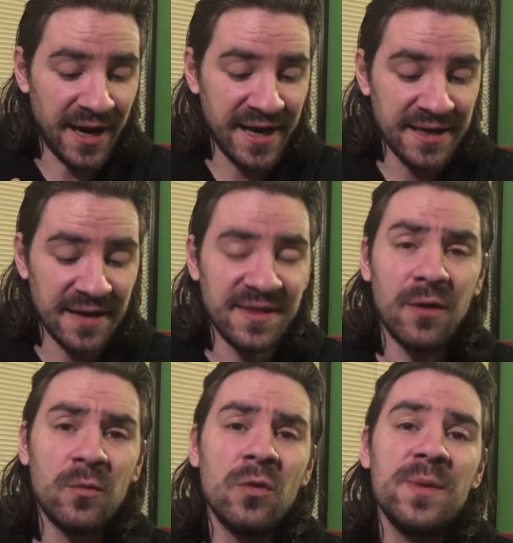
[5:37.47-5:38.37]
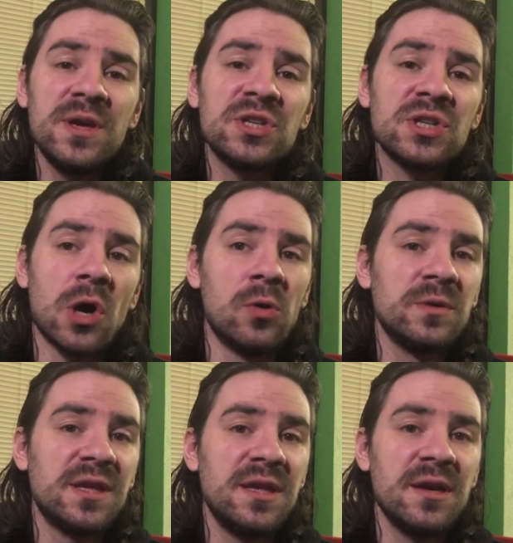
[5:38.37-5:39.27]
and that will be shown
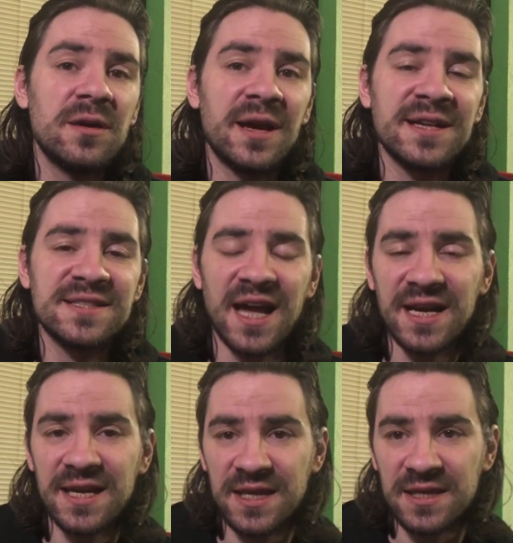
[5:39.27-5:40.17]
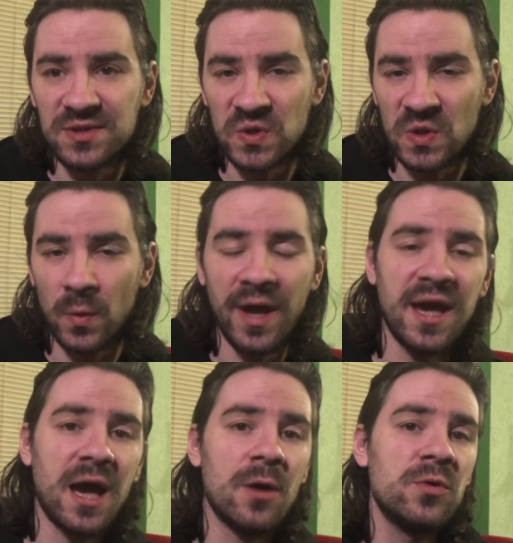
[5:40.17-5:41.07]
here exactly into the way
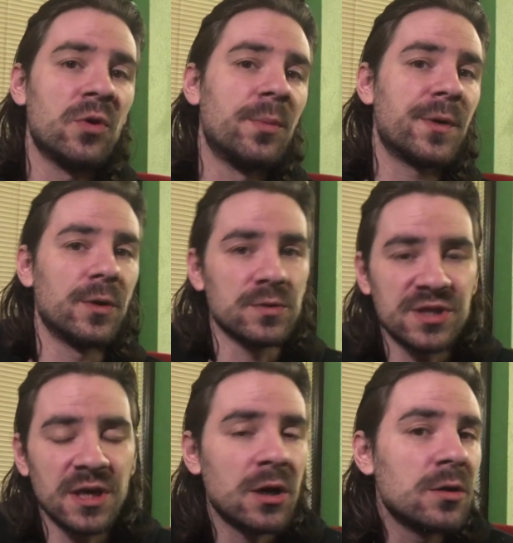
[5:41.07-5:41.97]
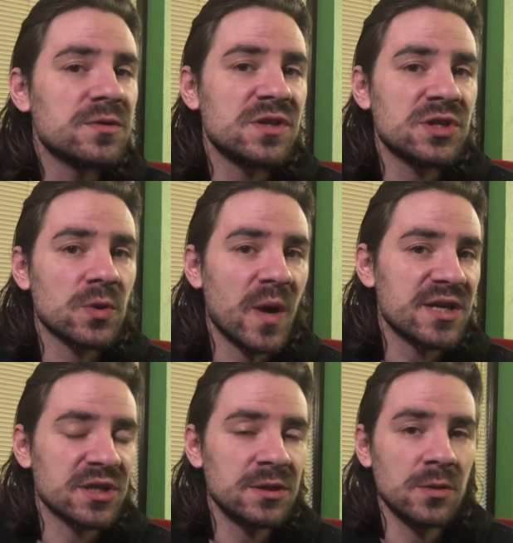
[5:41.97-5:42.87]
how you approach the whole
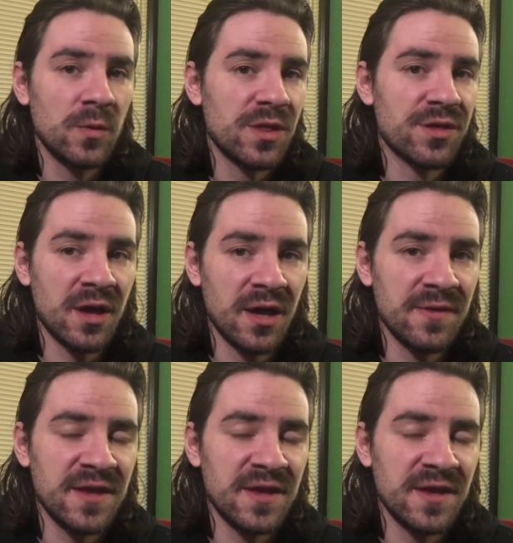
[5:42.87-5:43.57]
situation with uh,